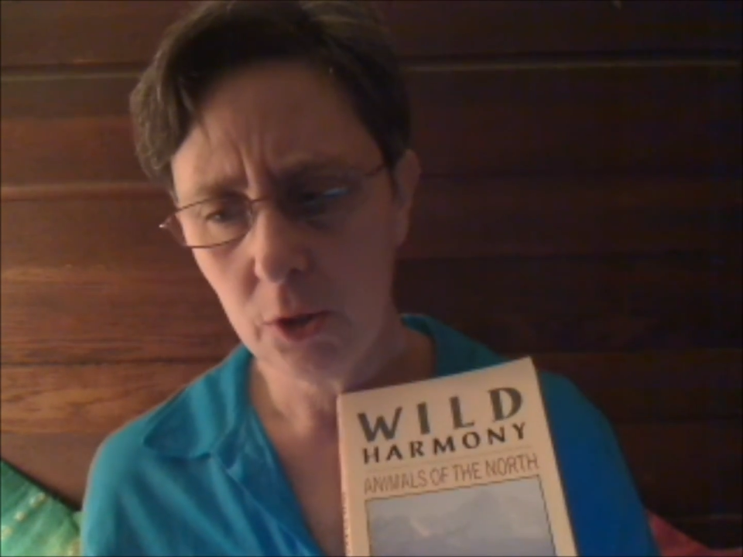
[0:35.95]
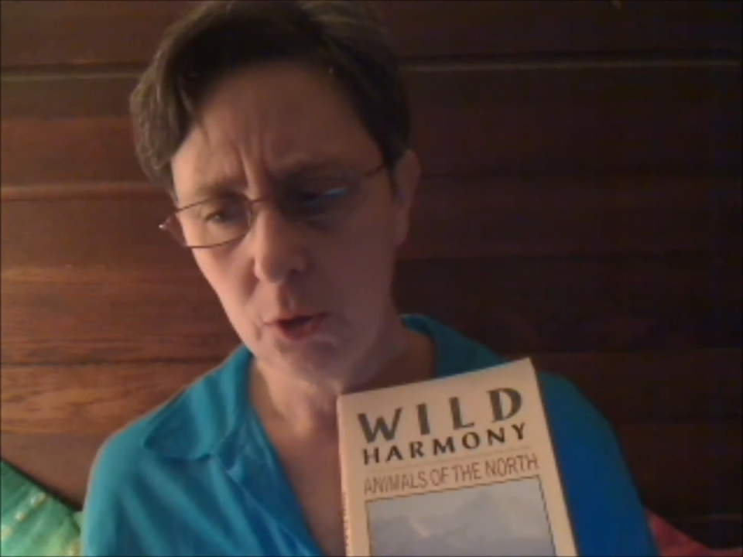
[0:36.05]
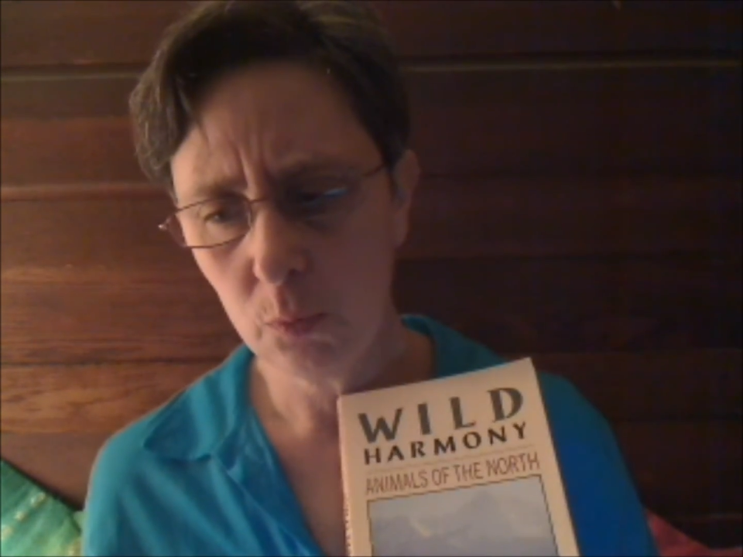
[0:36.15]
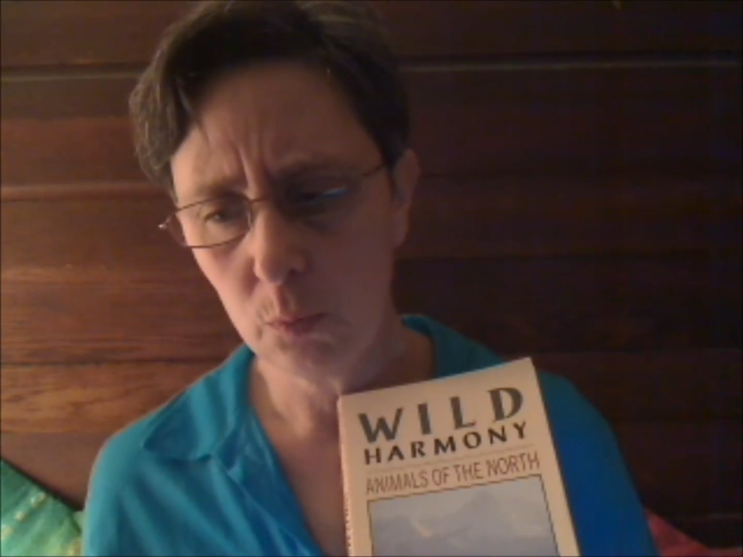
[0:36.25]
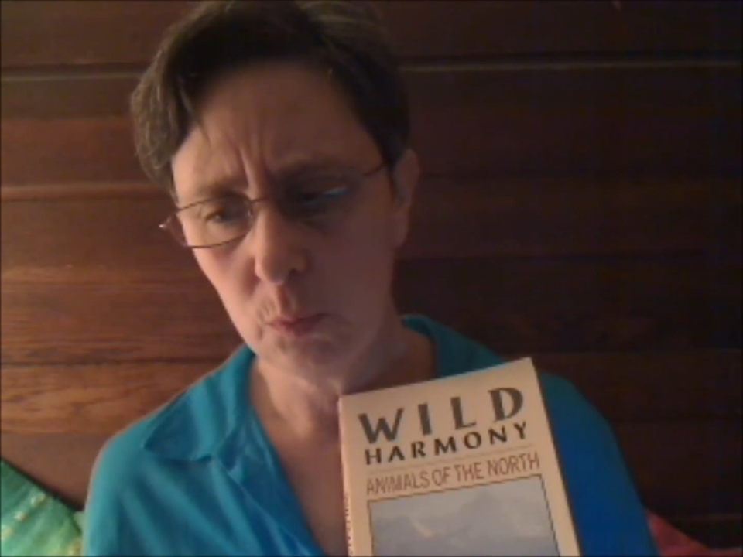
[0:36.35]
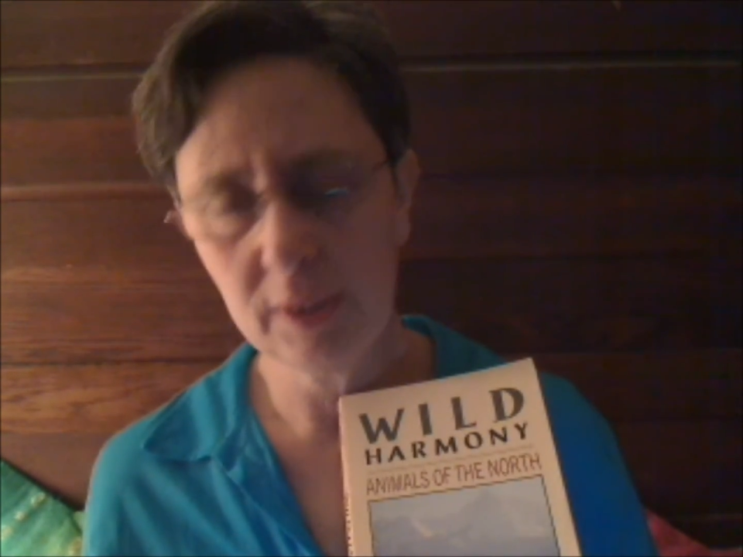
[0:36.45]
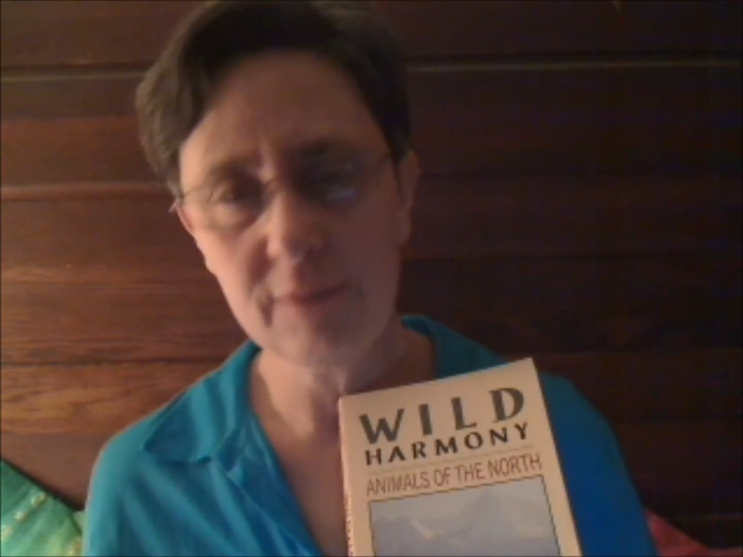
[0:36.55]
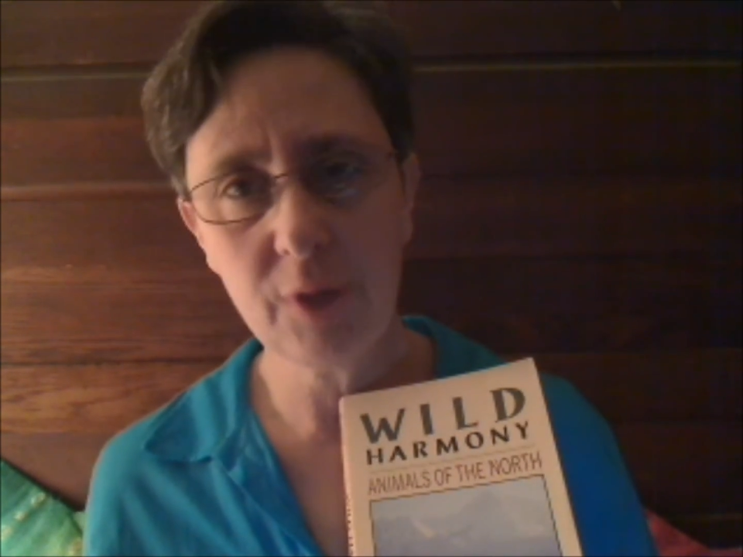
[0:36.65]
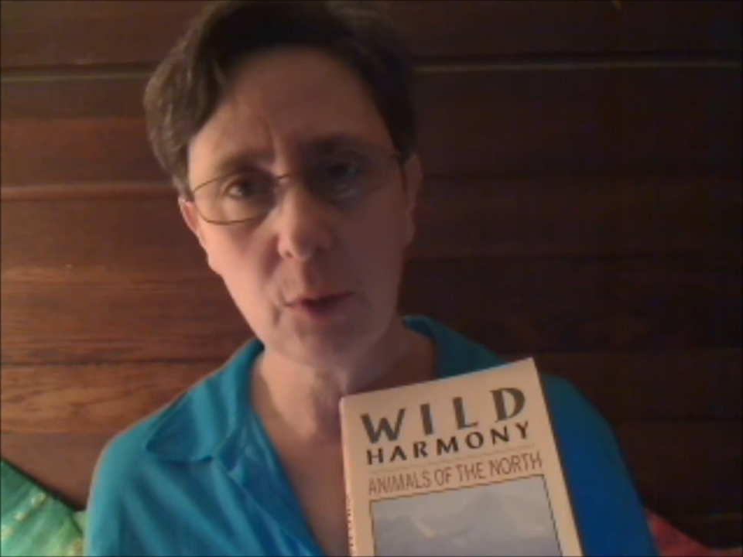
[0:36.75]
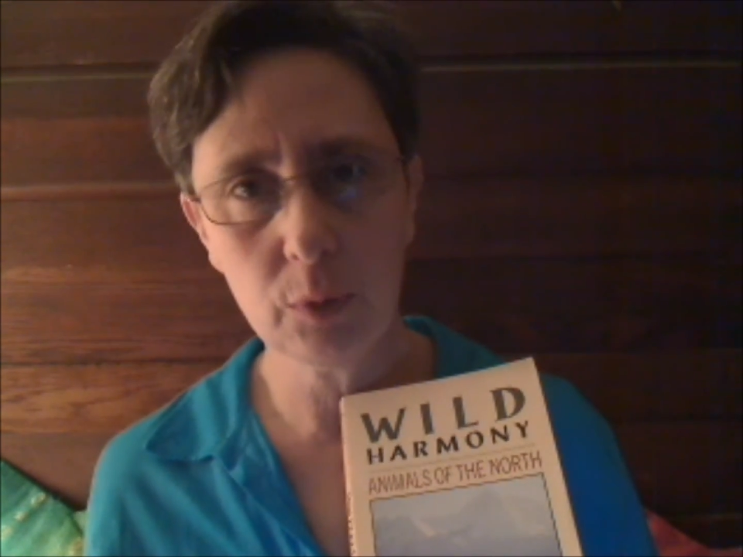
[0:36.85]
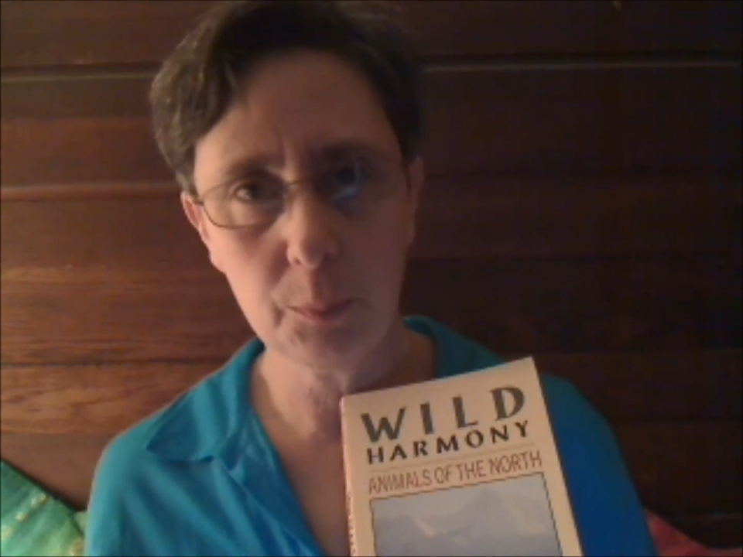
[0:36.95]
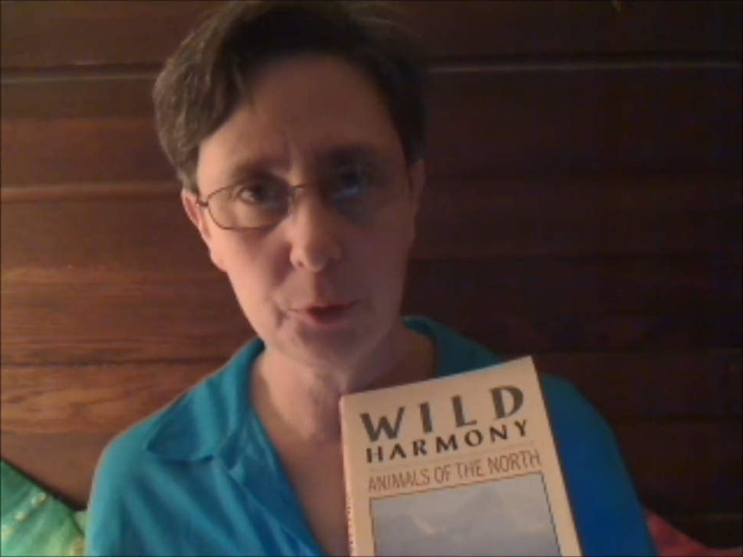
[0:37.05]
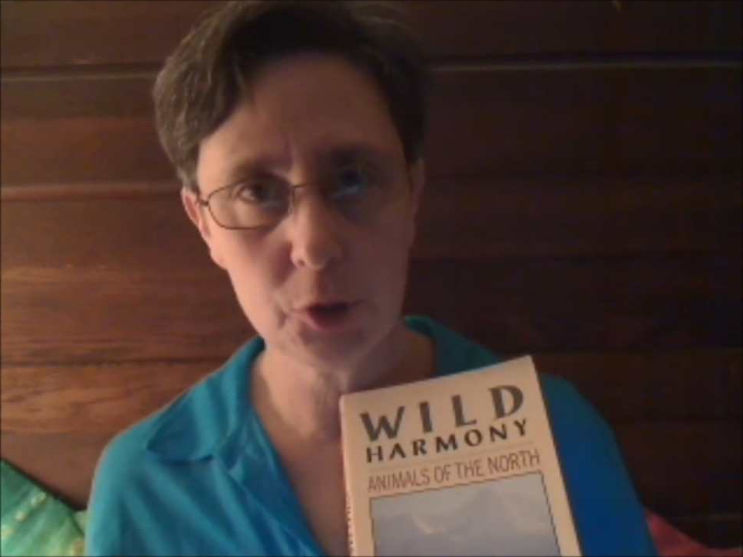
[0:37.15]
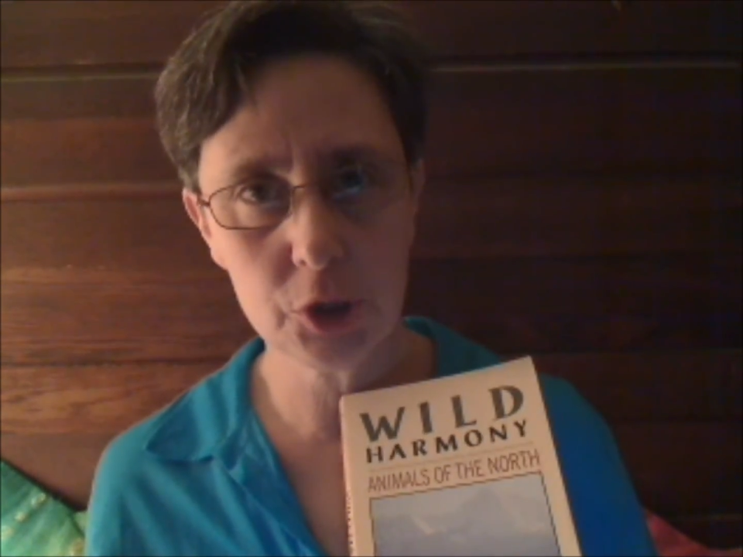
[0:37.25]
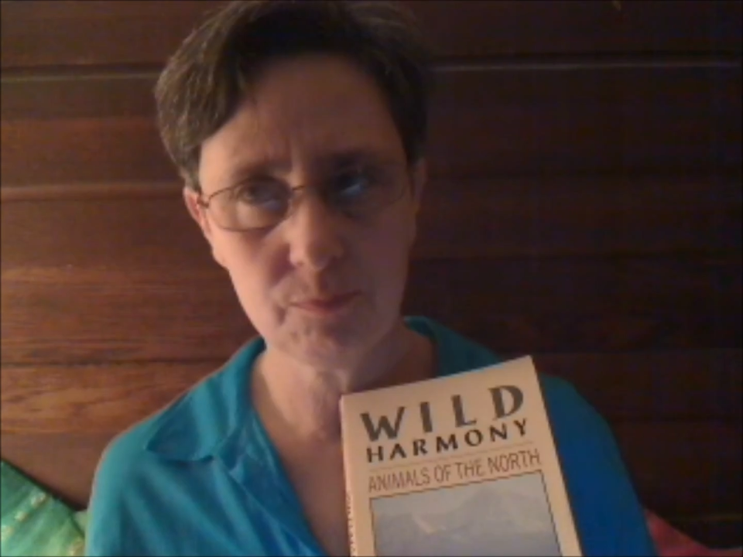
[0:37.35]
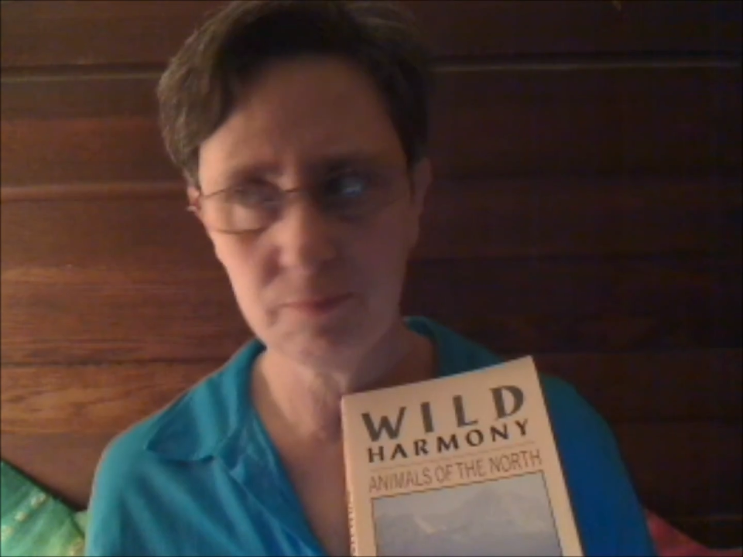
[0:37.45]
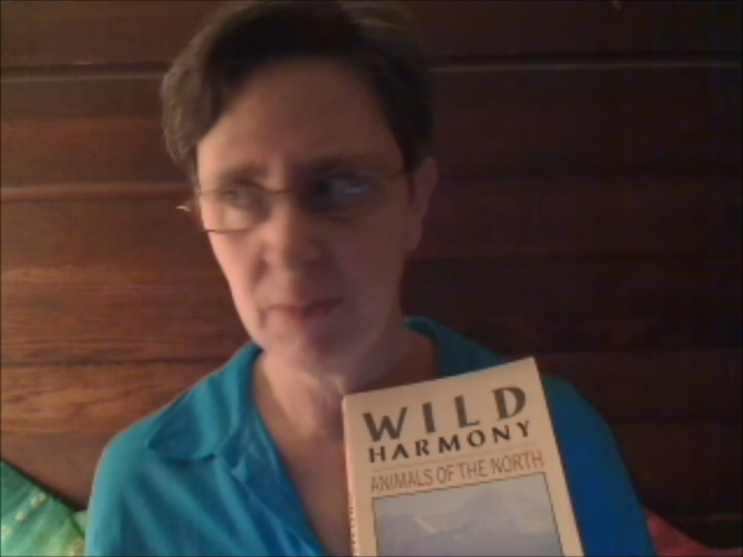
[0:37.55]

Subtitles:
who lived out in the bush